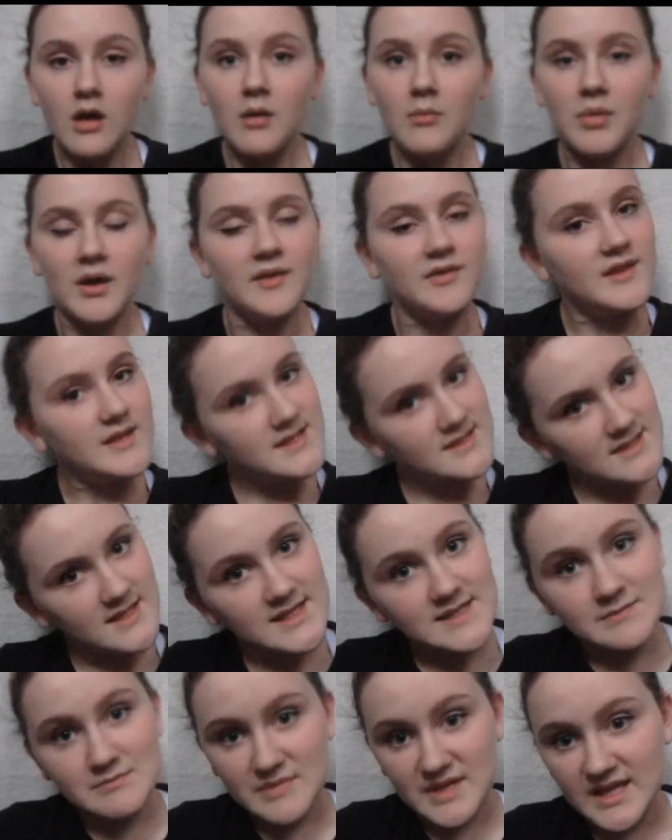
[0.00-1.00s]
but this
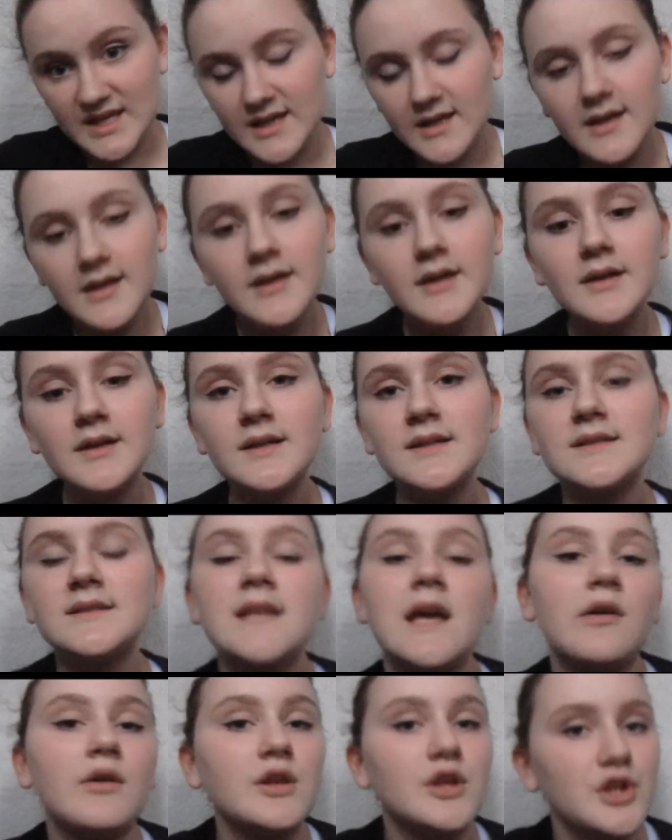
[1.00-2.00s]
is me
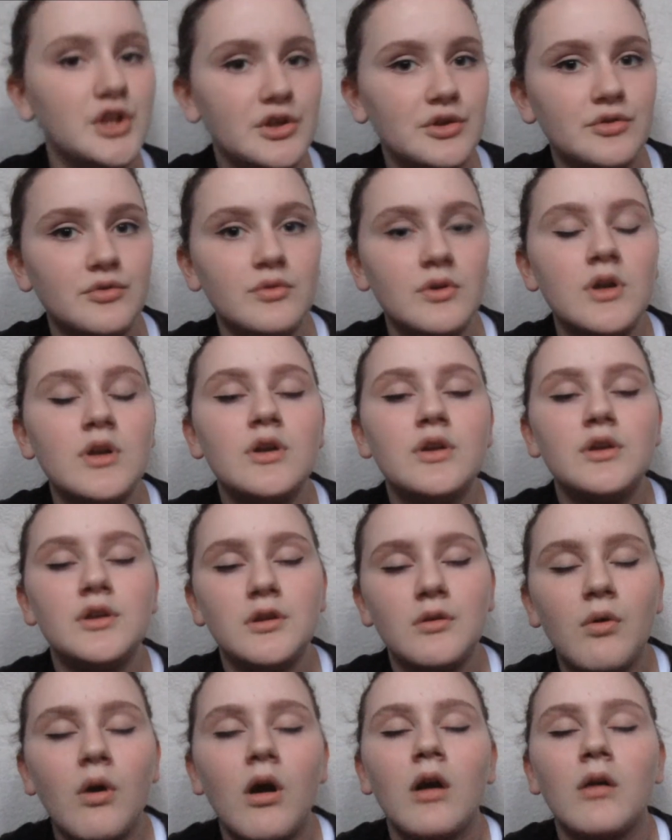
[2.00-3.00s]
telling you,
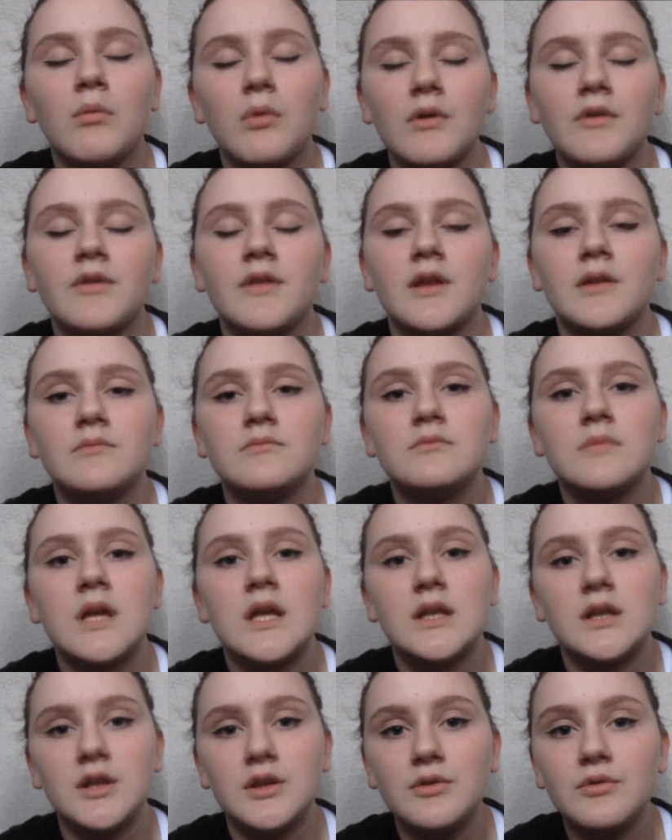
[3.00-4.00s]
you are worth it,
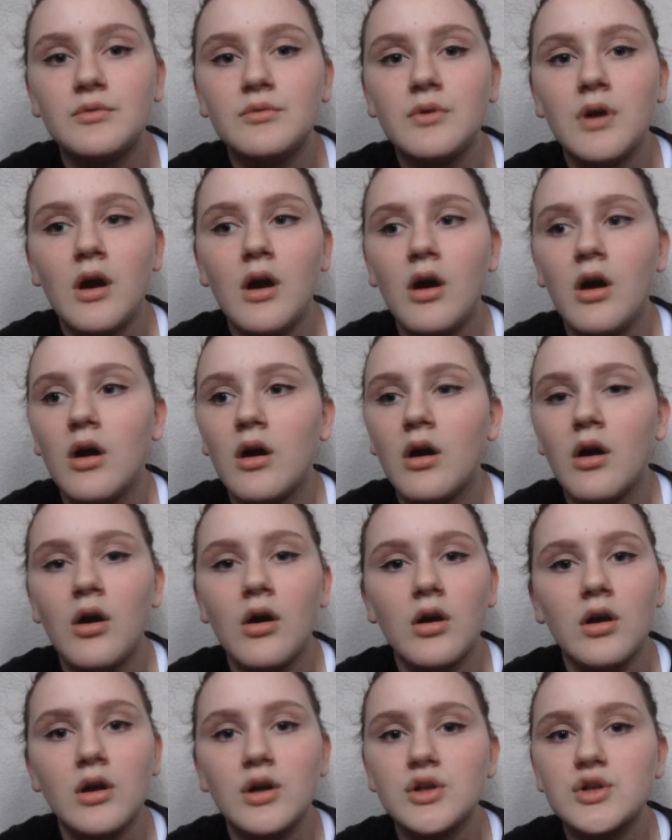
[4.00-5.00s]
and you
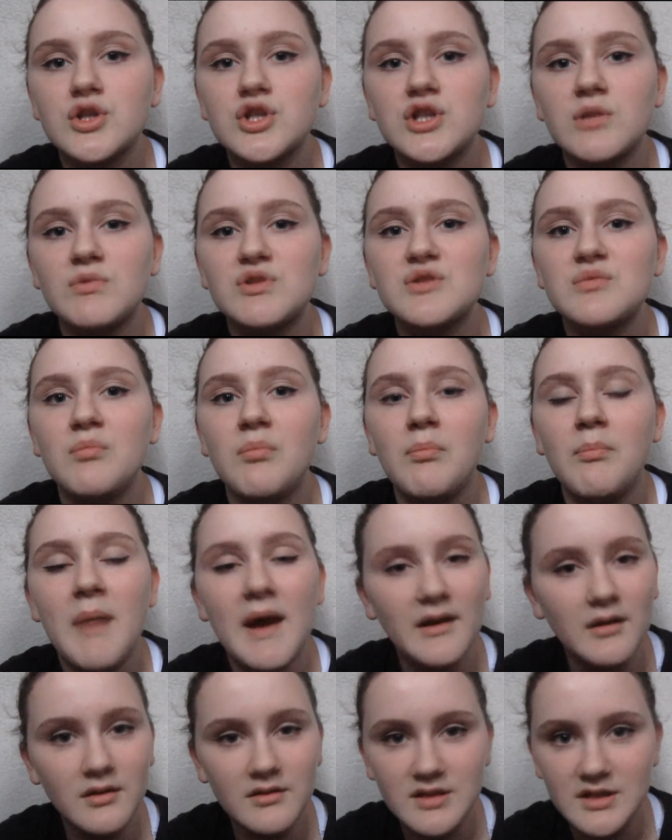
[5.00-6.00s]
are so much
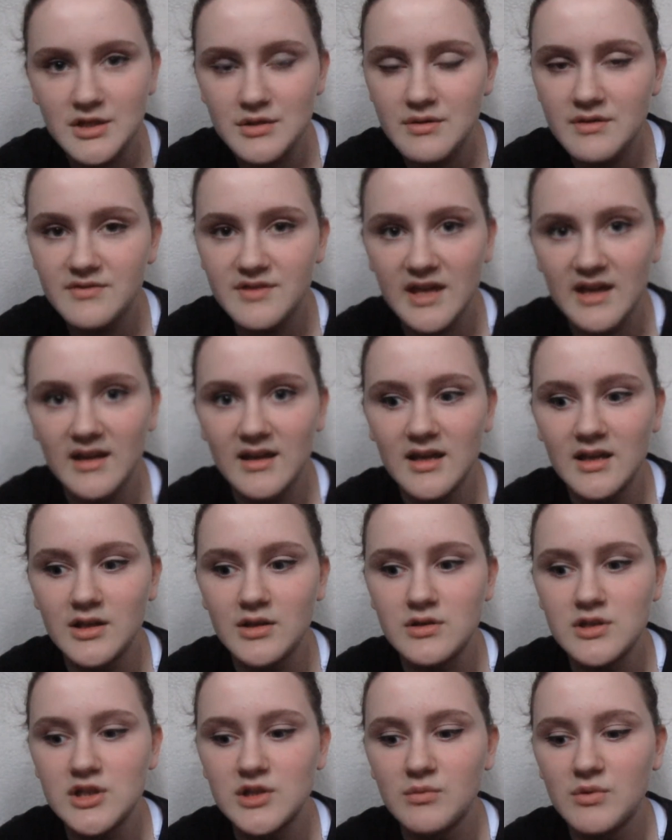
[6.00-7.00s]
better than you think, and
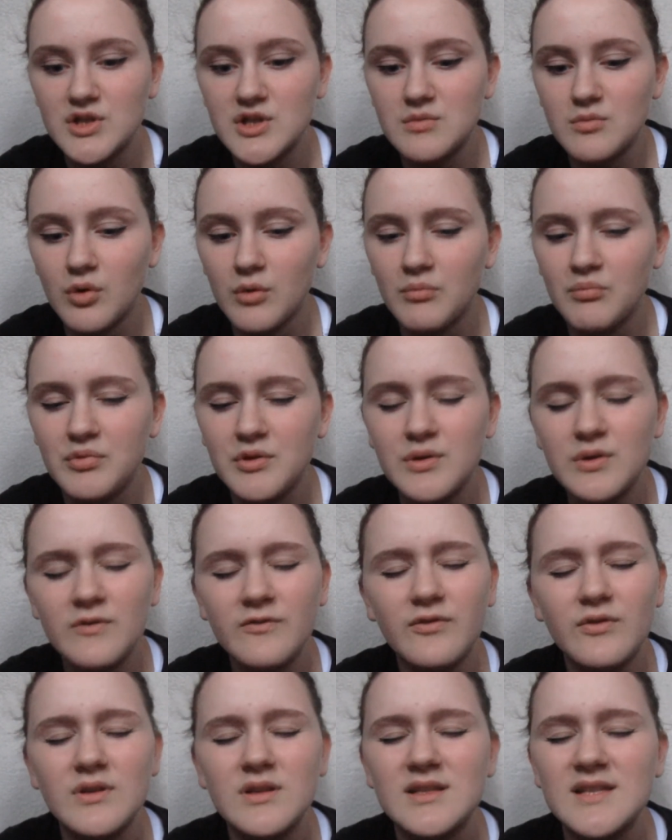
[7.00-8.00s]
you're so much more
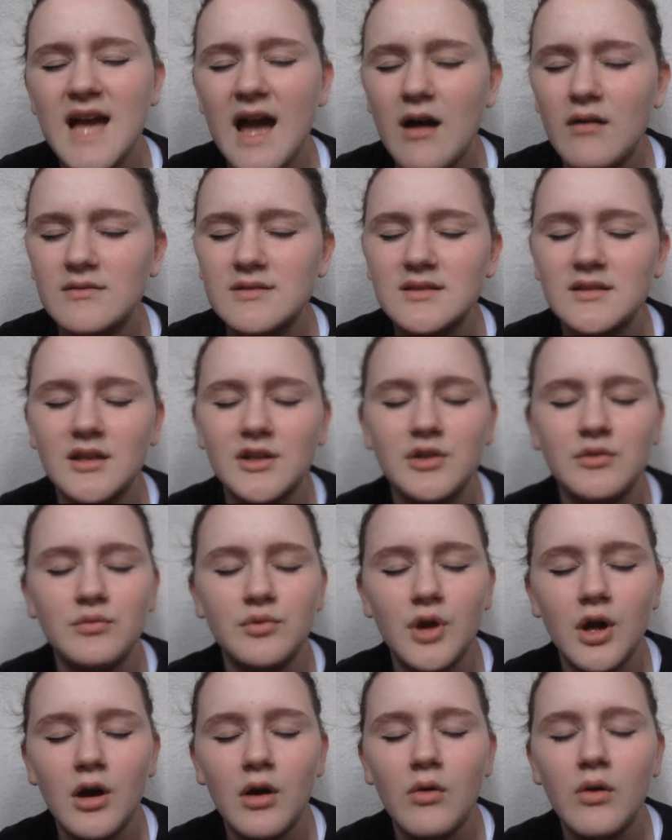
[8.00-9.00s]
beautiful and talented than you
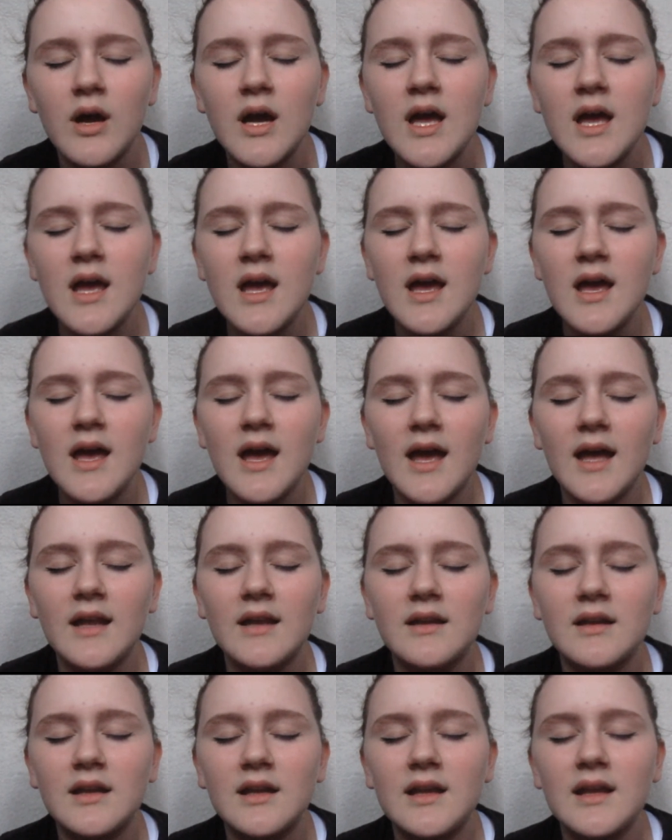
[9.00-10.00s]
know.
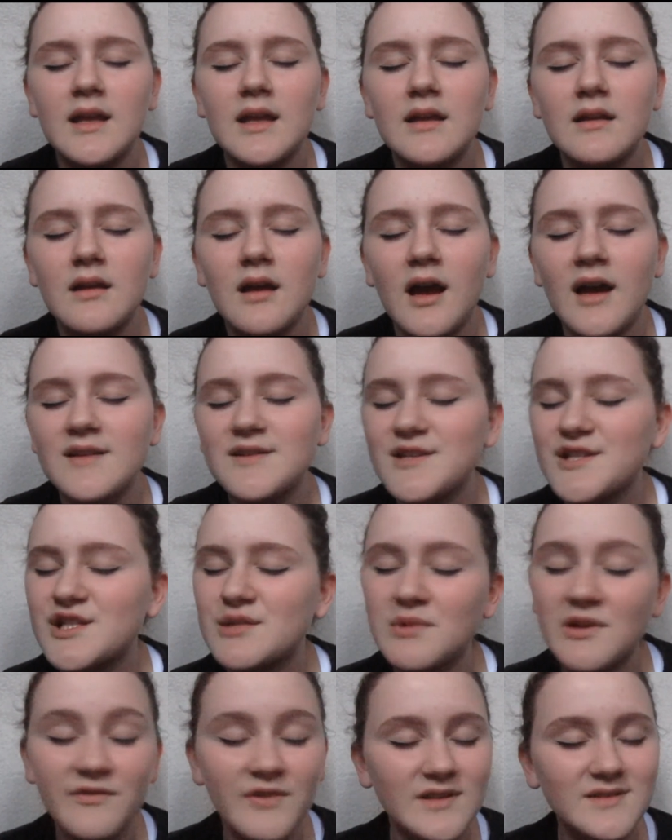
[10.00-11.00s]
And I just
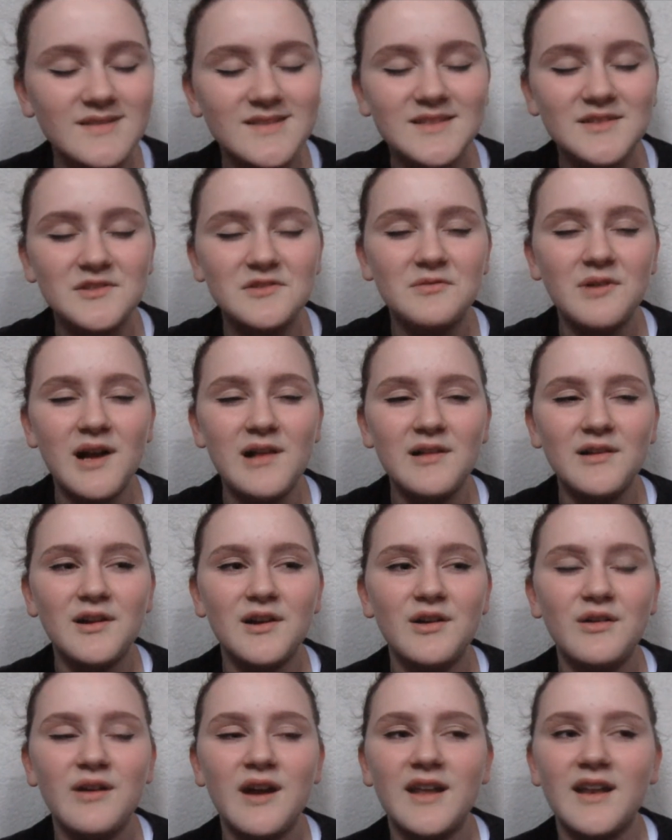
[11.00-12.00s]
told my friend this a little while
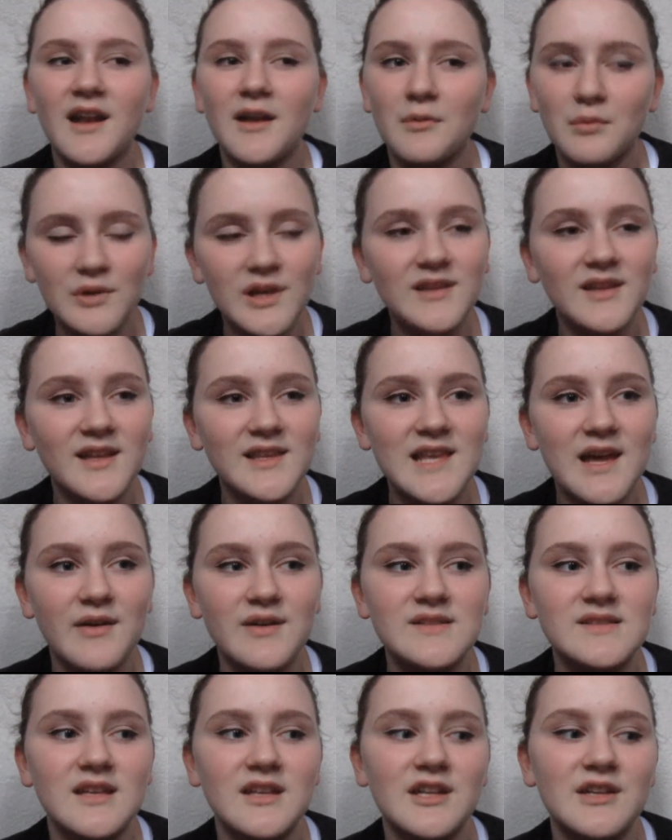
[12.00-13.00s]
ago, and I really liked how I
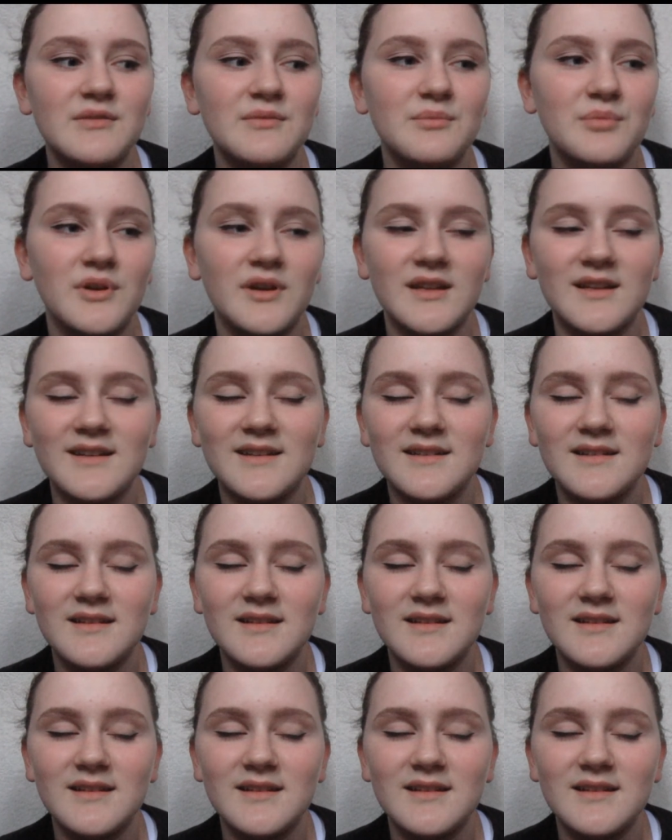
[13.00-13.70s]
said it, but